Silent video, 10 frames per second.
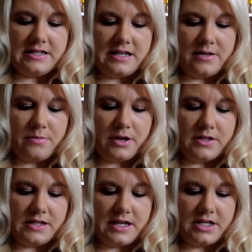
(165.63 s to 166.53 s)
see it in
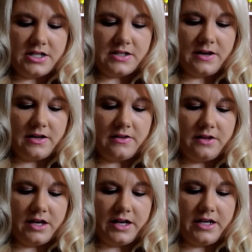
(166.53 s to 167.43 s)
person, I just saw it
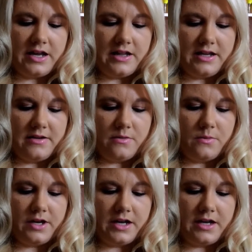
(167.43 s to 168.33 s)
online, and then
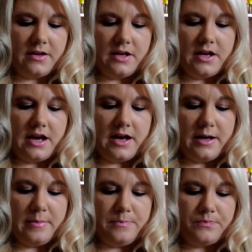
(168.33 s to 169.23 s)
when I
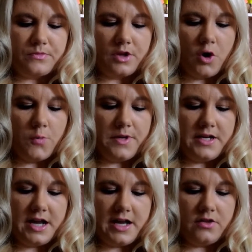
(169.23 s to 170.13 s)

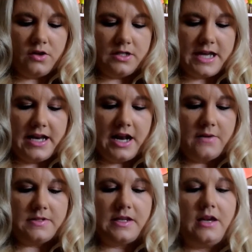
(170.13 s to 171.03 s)
opened it and looked at it,
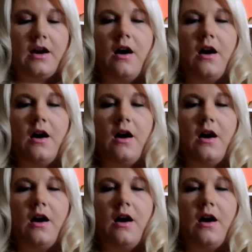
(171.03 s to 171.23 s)
I was like,